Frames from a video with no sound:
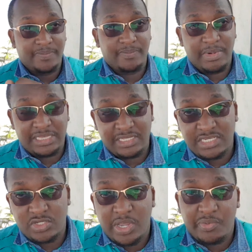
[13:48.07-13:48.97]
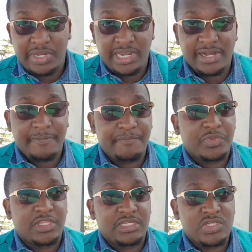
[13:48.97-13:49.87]
But this is where we are.
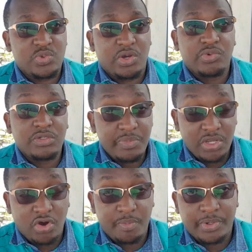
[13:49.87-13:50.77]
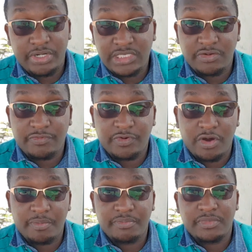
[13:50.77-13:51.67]
This is where we'll be operating
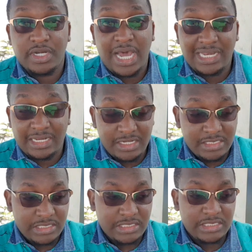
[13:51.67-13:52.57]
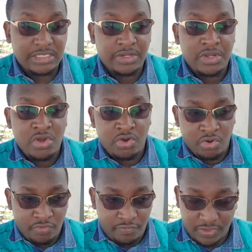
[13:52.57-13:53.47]
from, at least
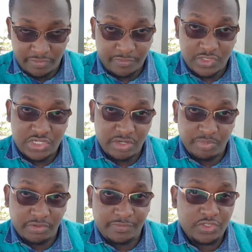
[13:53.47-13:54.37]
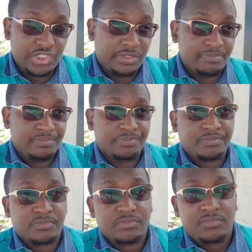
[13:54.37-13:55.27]
for the foreseeable future.
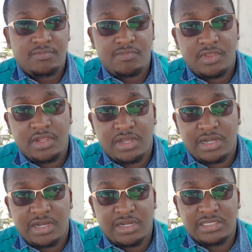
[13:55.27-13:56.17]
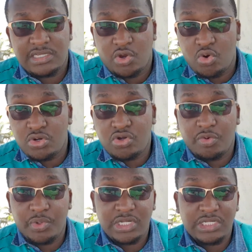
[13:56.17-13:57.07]
It's a good
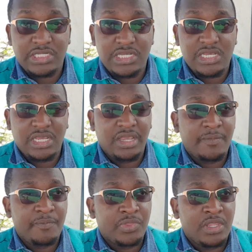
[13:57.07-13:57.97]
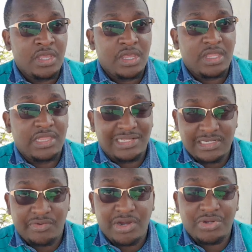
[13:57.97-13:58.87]
community that's
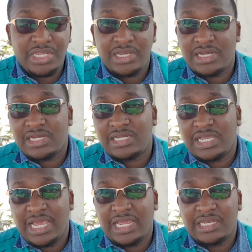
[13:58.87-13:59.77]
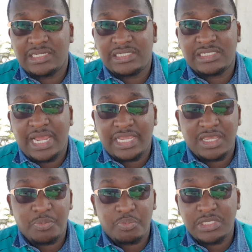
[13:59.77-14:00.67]
around here, and I
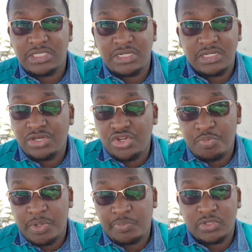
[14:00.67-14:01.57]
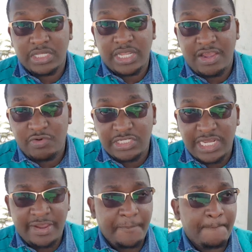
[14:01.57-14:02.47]
keep meeting new people every time.